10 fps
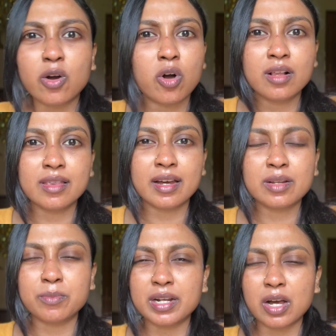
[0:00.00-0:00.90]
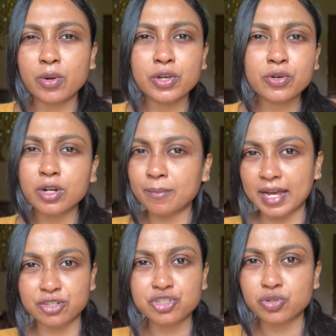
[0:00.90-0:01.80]
all that but how are you going to
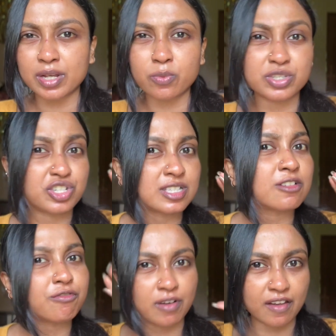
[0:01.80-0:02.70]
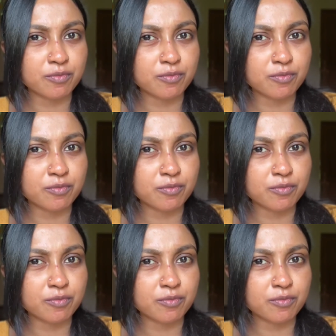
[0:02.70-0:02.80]
manage today with just five